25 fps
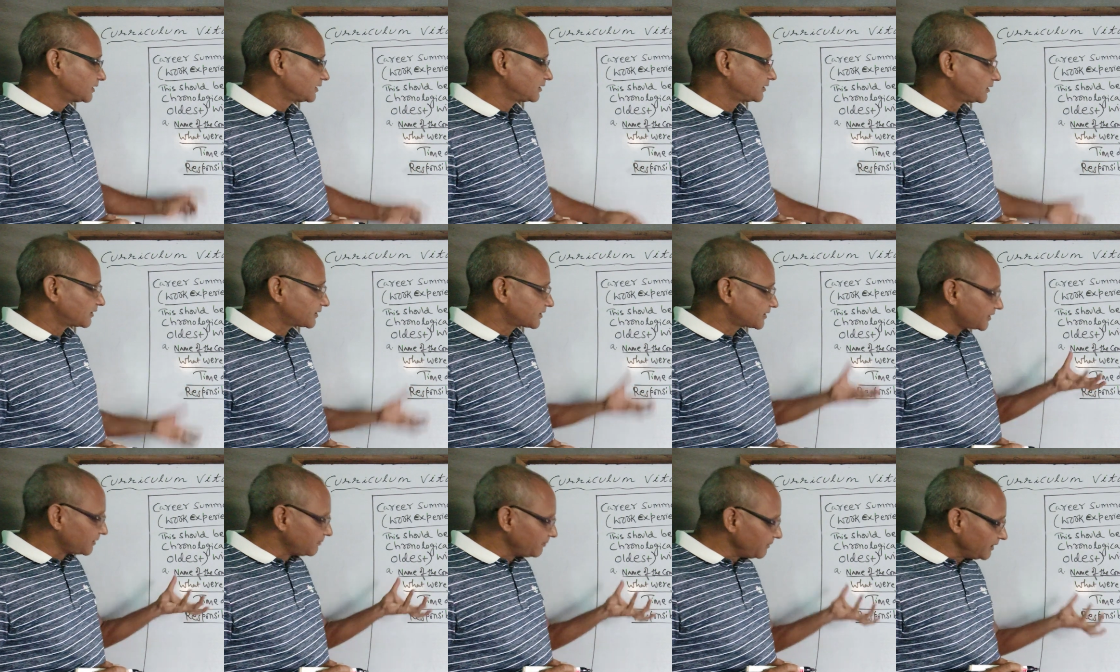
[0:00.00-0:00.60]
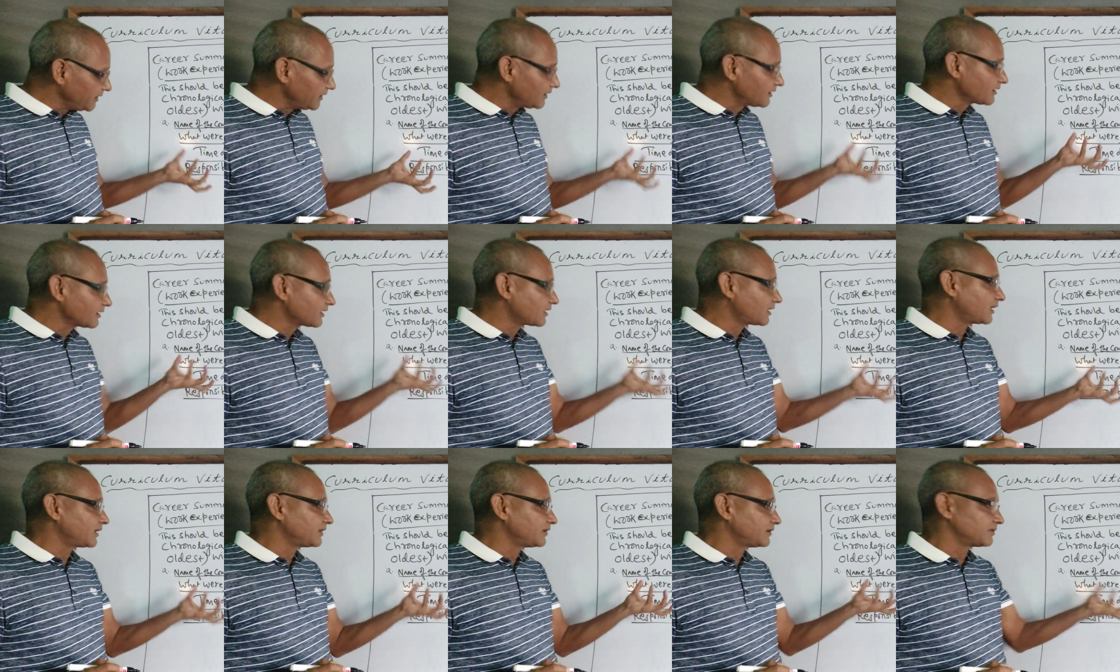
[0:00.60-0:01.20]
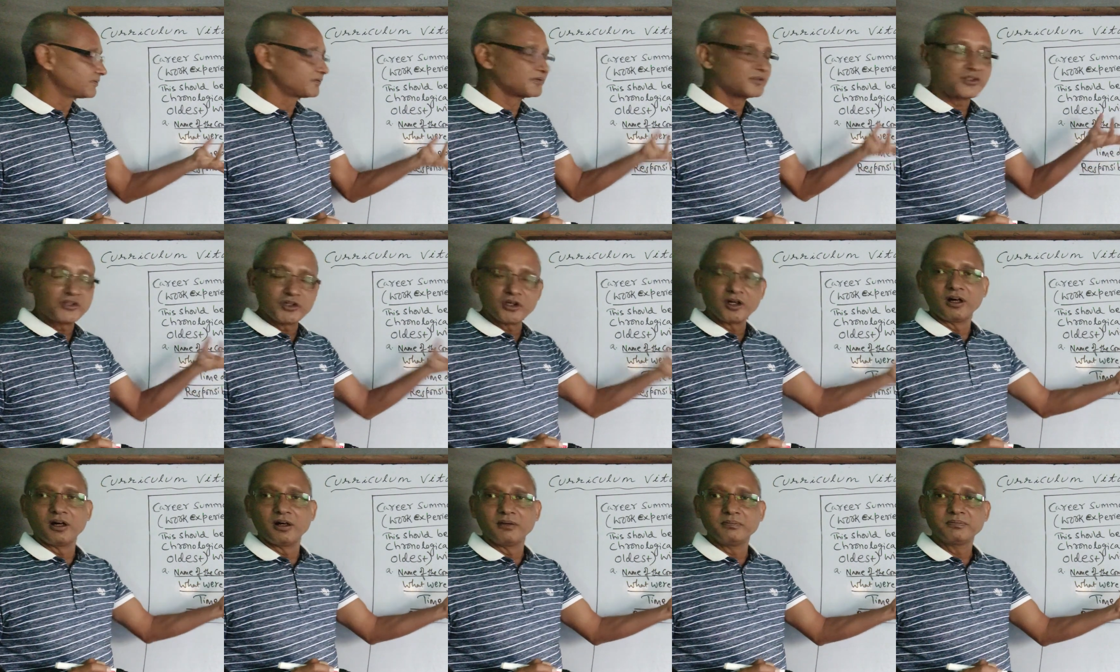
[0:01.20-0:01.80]
a similar kind of
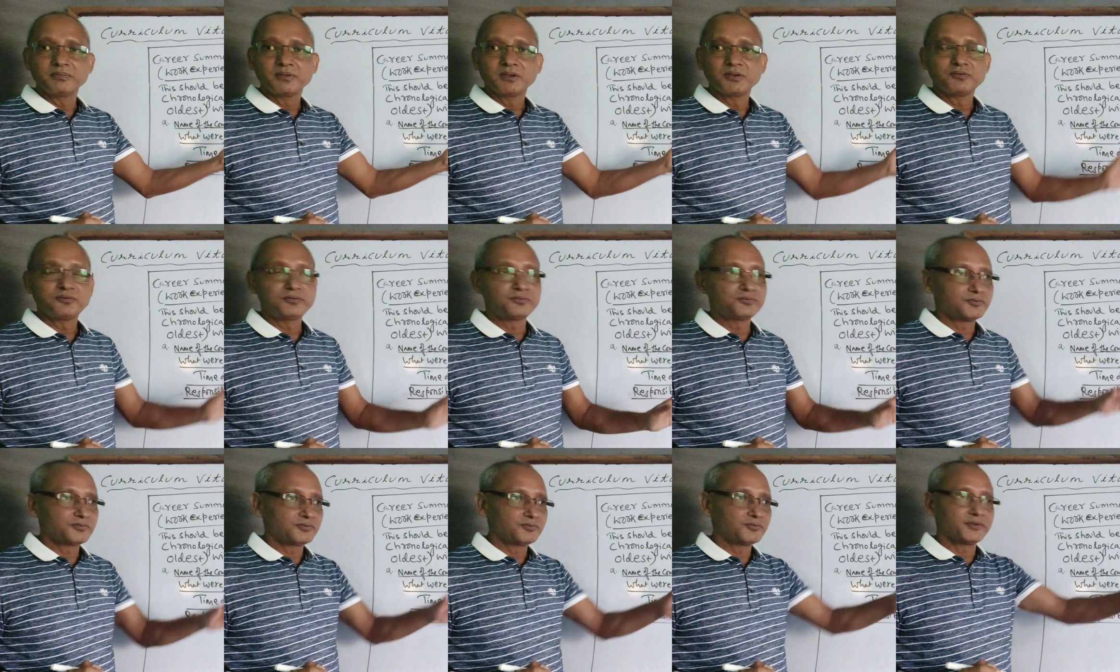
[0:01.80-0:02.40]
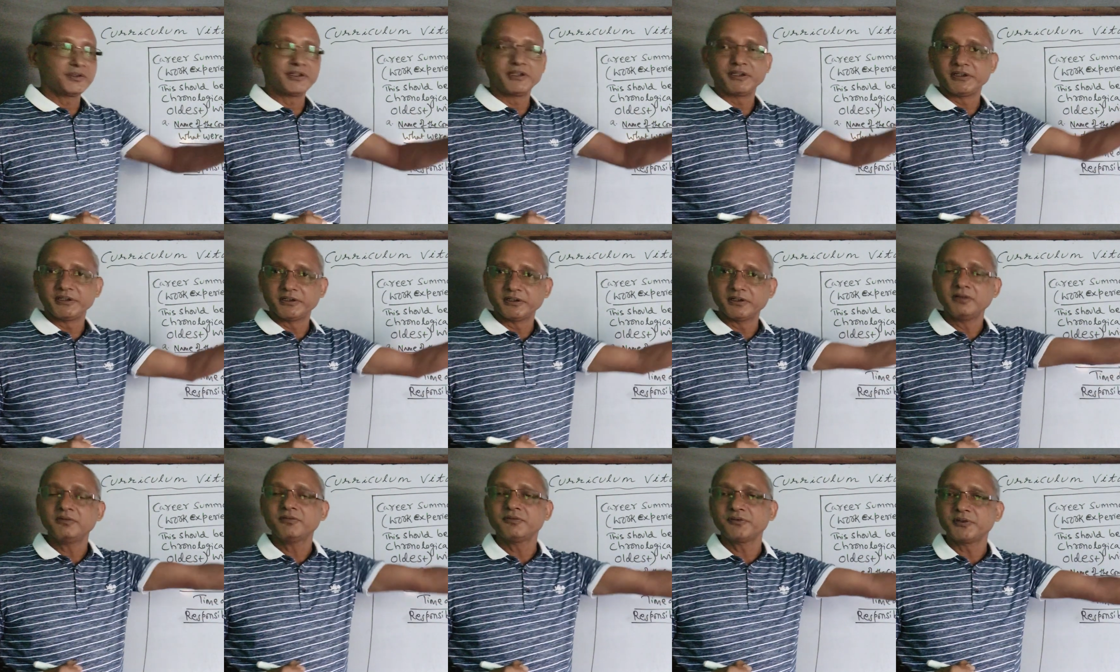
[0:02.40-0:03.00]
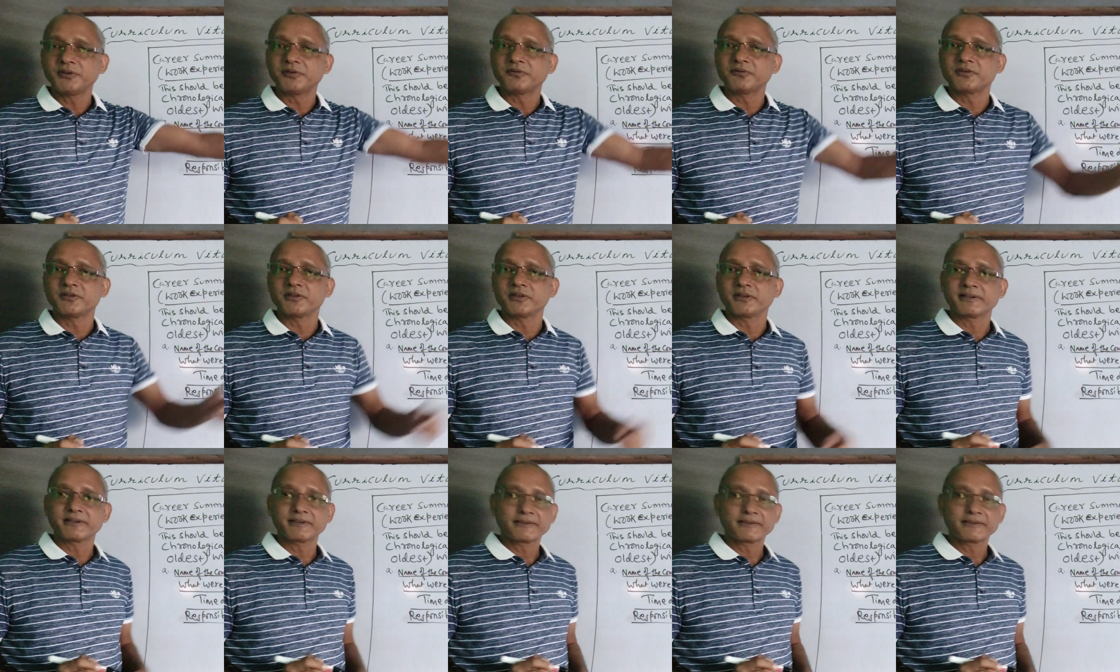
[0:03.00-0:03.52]
job in your future.